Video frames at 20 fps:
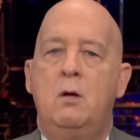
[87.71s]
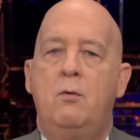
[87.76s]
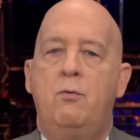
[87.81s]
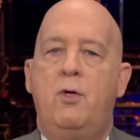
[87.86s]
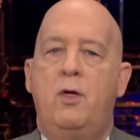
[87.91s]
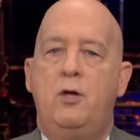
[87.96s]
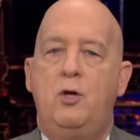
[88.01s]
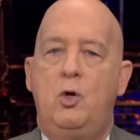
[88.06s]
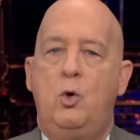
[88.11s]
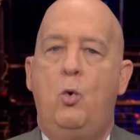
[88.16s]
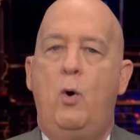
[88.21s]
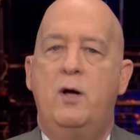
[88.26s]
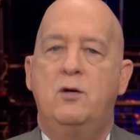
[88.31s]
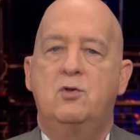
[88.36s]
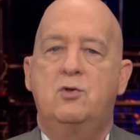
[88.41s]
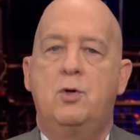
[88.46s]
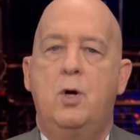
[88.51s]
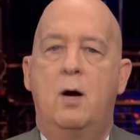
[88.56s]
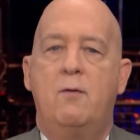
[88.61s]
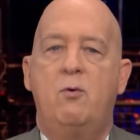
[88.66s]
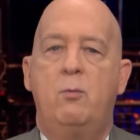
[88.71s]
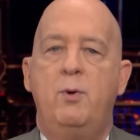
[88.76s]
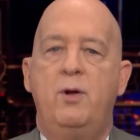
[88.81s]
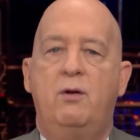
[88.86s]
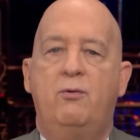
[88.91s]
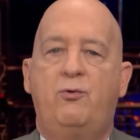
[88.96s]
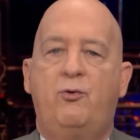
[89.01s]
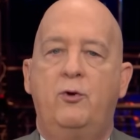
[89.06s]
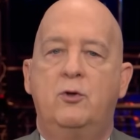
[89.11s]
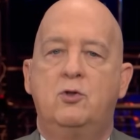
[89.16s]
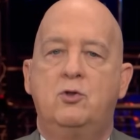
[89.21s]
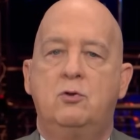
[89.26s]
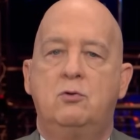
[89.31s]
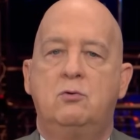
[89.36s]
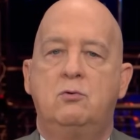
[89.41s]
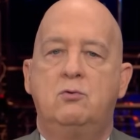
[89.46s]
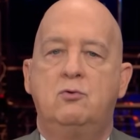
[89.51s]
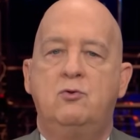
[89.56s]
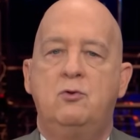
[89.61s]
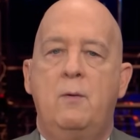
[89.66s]
that U.S. government
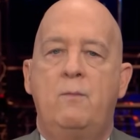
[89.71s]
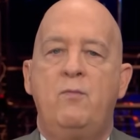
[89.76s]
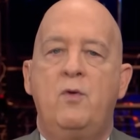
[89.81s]
officials,